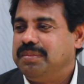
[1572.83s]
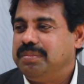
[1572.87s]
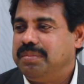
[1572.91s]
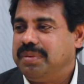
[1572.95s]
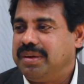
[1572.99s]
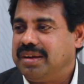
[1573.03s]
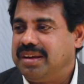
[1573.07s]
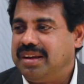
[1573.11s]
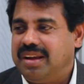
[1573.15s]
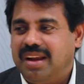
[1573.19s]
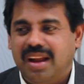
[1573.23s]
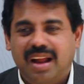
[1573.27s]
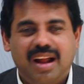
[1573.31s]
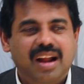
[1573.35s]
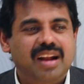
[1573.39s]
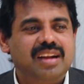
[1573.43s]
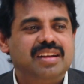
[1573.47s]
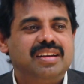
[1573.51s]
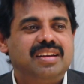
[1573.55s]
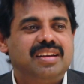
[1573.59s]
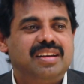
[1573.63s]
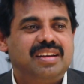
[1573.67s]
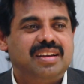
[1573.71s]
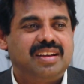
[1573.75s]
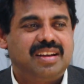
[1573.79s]
but
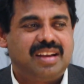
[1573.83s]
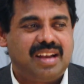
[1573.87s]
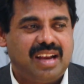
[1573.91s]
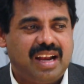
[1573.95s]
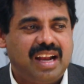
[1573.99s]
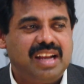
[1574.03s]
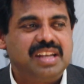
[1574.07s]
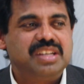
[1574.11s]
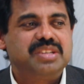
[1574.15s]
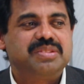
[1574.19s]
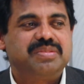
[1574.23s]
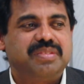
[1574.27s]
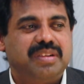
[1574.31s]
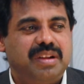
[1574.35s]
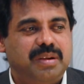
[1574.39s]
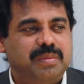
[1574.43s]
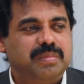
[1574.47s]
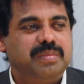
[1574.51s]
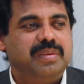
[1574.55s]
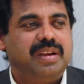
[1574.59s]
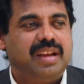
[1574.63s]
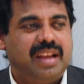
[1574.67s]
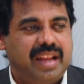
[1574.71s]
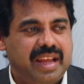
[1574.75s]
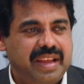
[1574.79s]
not
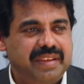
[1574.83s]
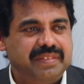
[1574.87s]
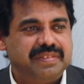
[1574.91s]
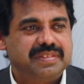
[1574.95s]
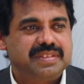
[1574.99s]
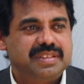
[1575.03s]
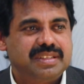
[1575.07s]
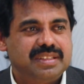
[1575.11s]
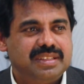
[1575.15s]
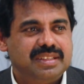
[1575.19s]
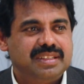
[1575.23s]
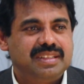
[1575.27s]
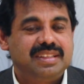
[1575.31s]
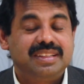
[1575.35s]
transformed lives.